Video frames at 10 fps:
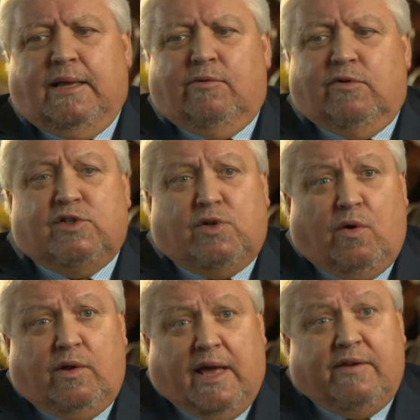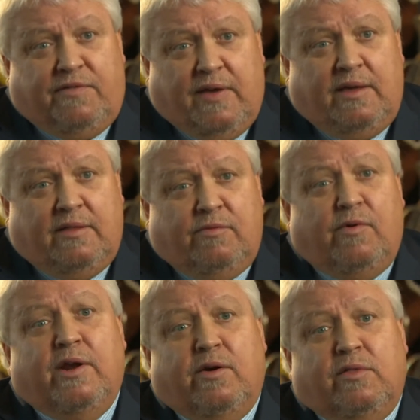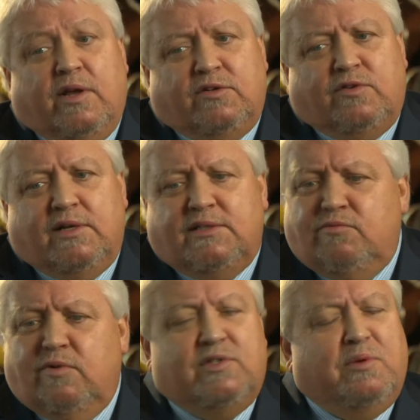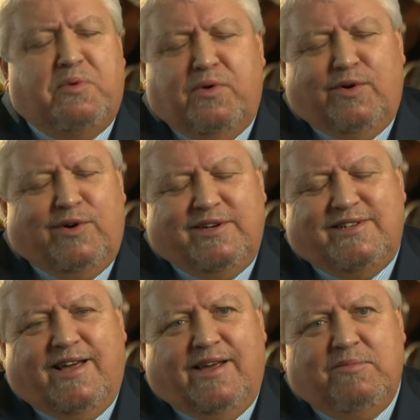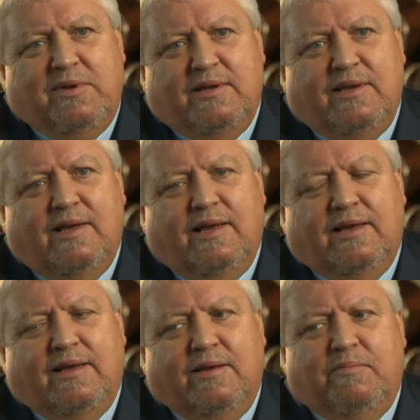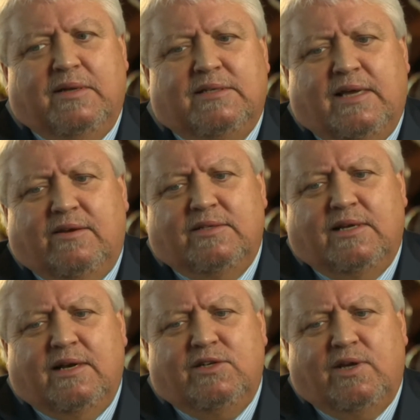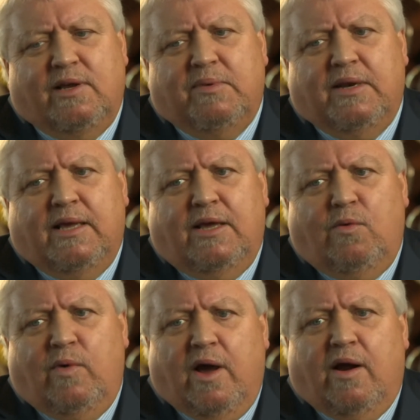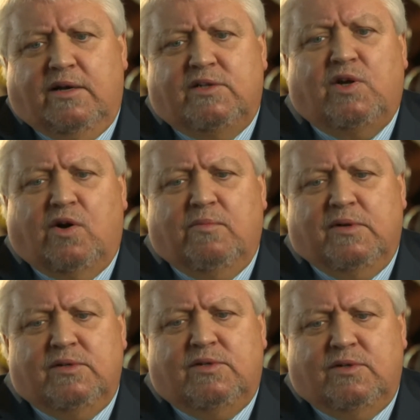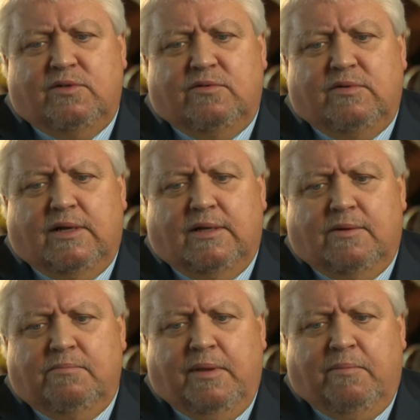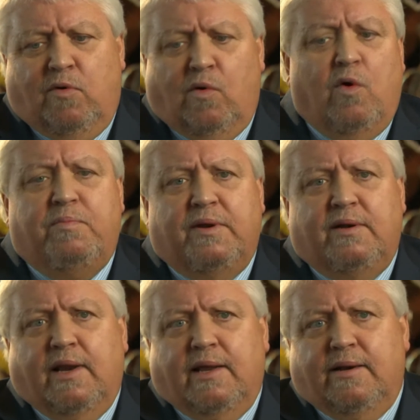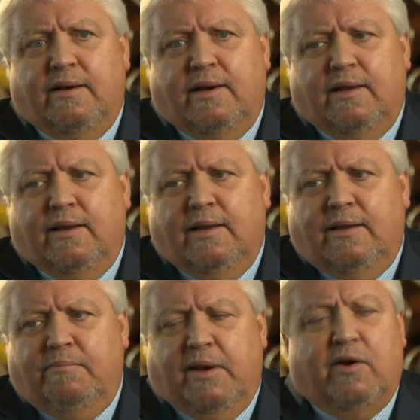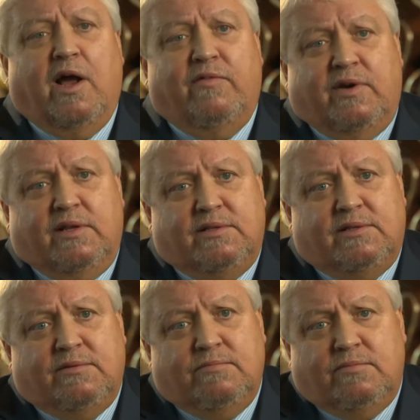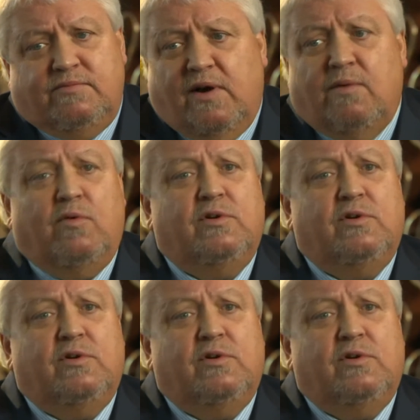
restore that faith and re-earn their trust, one supporter at a time. It might sound as a cliche, but we are determined to be more open and better governance, far more